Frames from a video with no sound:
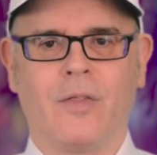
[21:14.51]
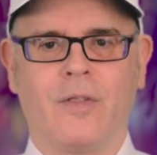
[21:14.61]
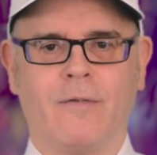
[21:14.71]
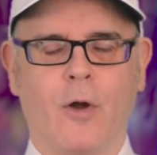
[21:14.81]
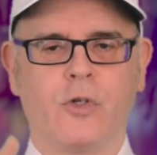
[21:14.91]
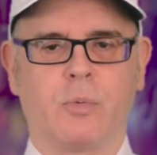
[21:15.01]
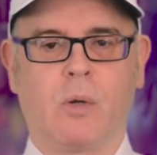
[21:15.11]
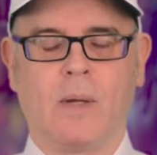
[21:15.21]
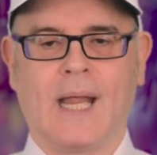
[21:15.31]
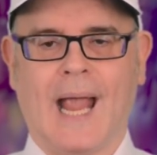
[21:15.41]
The votes
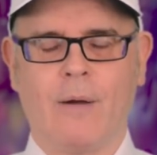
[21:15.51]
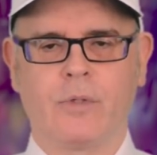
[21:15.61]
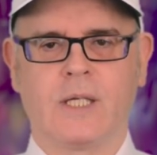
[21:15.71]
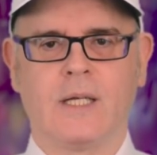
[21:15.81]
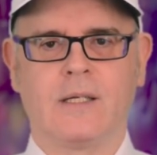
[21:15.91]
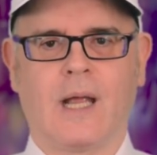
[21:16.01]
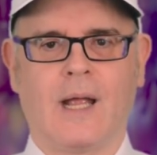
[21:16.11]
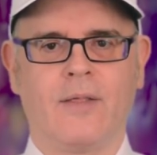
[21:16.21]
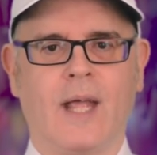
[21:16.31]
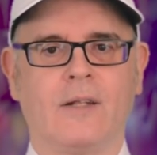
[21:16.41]
will be counted,
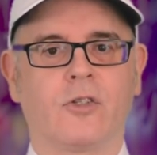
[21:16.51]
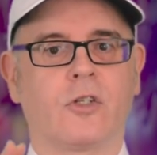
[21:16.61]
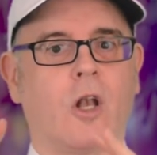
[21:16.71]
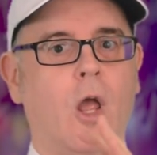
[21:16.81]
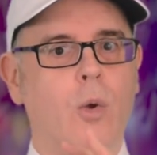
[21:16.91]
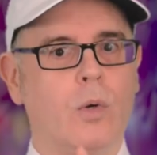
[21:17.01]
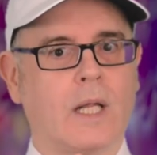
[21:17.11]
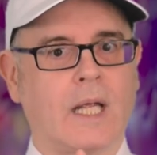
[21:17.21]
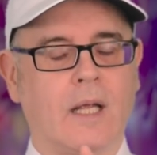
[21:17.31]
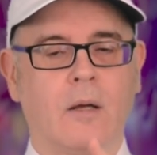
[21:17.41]
and then
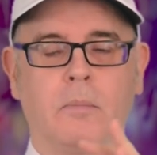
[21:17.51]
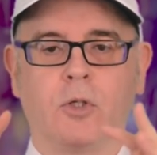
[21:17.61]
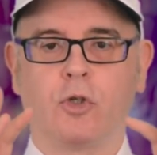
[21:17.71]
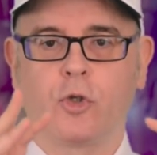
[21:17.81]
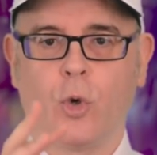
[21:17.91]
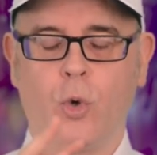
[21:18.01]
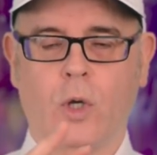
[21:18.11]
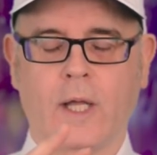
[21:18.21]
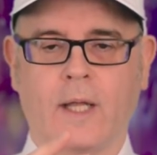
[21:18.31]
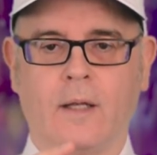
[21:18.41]
slowly but
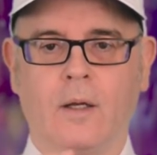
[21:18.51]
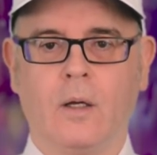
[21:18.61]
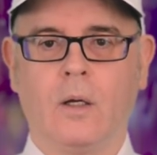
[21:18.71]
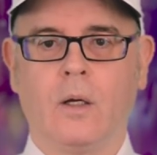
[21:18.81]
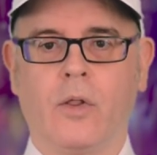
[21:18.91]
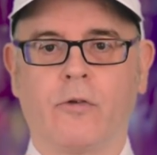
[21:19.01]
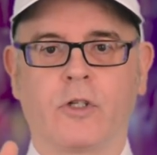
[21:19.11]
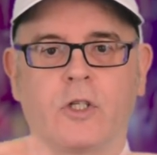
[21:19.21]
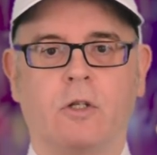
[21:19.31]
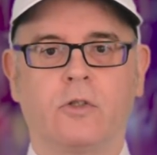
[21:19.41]
surely the
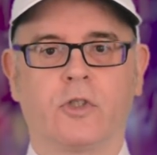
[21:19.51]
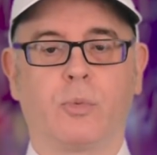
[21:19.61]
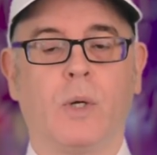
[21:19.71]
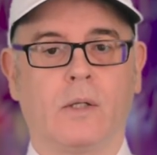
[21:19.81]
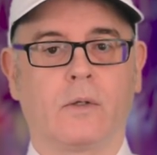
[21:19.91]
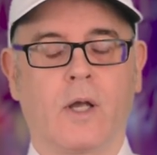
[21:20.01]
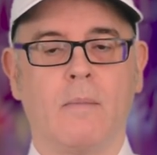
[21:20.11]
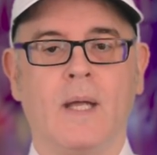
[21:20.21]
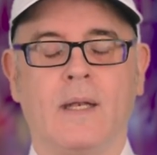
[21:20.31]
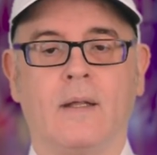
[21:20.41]
results will
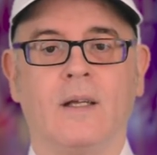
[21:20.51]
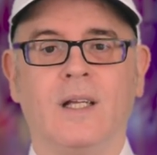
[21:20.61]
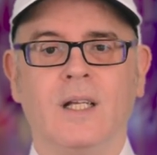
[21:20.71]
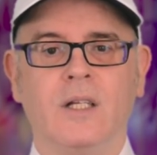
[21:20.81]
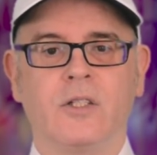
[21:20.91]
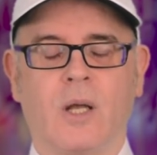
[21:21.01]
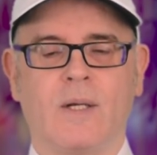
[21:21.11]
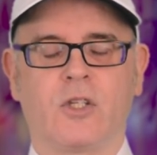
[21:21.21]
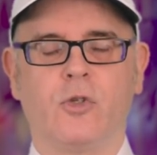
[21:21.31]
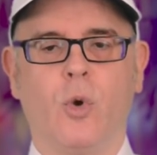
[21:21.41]
come in. So
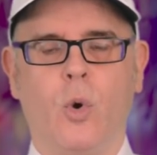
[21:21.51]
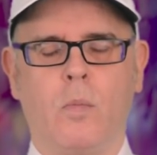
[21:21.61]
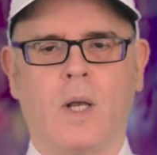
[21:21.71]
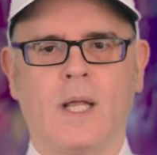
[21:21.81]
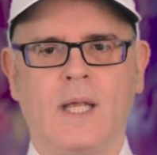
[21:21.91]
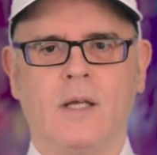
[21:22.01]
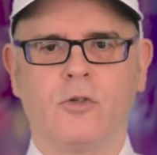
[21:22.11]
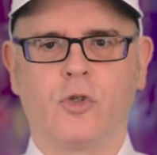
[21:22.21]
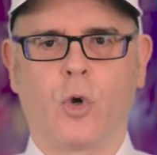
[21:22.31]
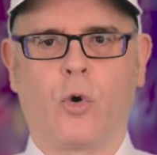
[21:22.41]
it's normally
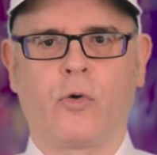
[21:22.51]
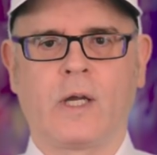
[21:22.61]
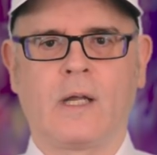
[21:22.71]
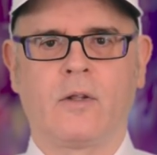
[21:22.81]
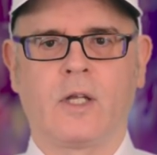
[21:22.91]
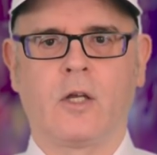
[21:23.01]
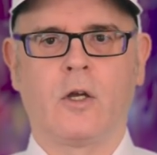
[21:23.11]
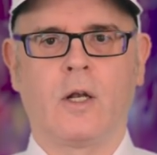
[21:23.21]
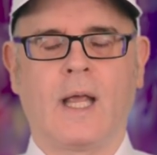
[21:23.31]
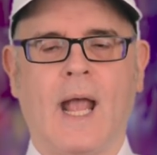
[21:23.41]
during the
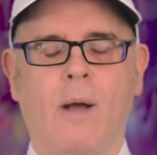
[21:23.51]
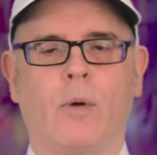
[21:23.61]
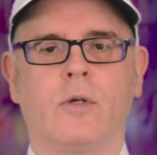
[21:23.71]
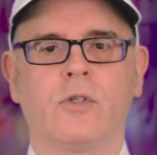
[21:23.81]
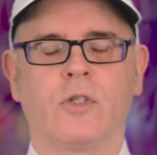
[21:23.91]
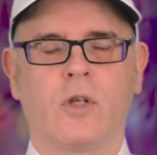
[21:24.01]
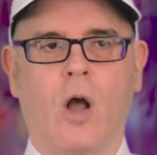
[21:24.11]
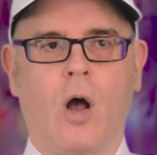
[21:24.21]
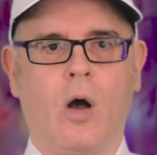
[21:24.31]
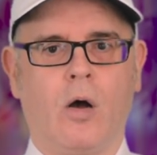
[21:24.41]
early hours
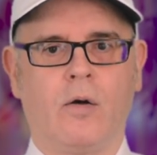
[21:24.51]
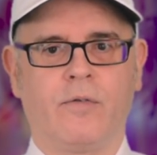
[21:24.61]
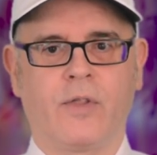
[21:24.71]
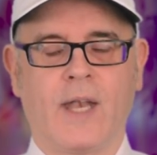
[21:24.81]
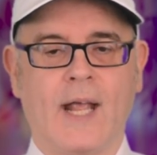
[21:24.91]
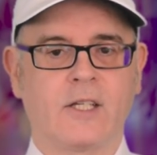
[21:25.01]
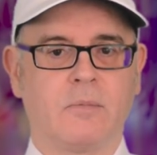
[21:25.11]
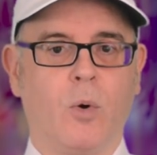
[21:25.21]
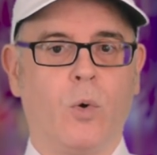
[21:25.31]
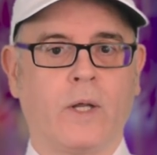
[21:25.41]
of the next
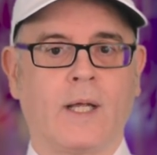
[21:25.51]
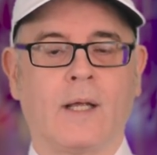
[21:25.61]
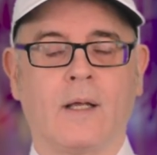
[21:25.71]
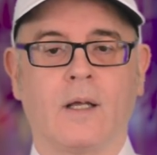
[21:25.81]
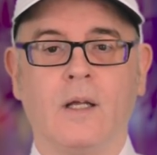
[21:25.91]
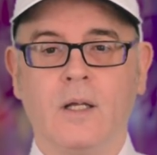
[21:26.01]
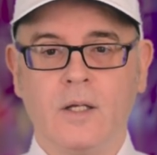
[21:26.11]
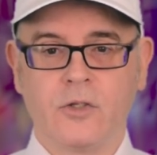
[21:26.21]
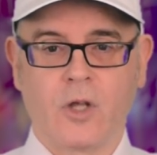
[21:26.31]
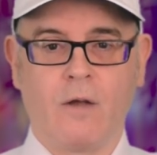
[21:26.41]
morning.
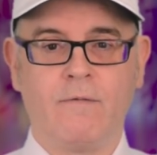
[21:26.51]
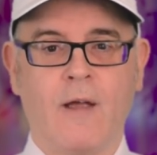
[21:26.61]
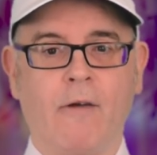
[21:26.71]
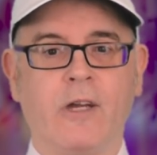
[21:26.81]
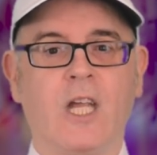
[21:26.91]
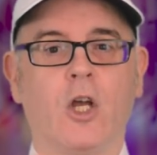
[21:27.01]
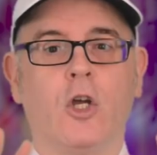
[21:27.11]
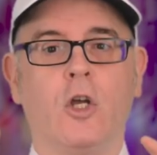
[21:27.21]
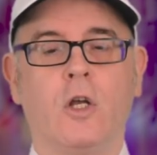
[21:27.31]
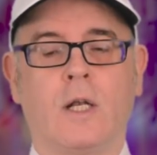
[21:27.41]
So very
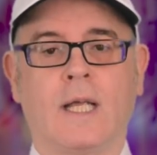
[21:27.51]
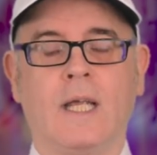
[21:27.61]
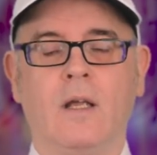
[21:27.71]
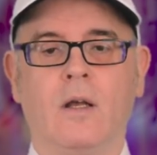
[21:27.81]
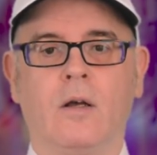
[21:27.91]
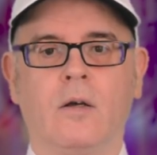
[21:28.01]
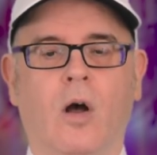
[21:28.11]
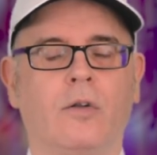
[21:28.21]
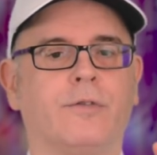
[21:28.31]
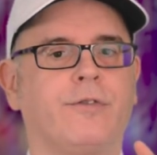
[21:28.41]
early
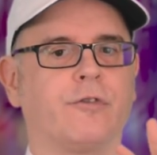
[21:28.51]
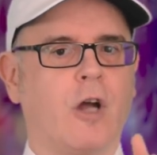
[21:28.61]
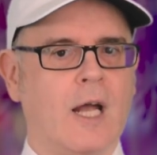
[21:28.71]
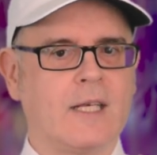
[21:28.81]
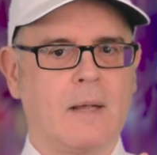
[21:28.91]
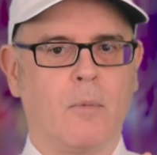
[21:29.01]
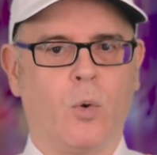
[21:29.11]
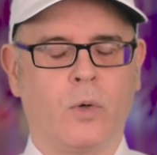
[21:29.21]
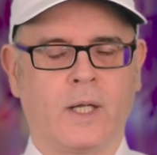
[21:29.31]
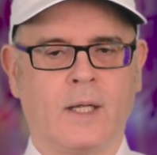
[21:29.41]
on Friday
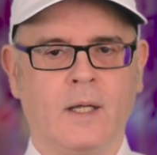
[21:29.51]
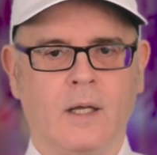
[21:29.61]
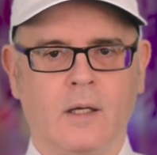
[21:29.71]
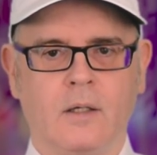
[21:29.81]
morning,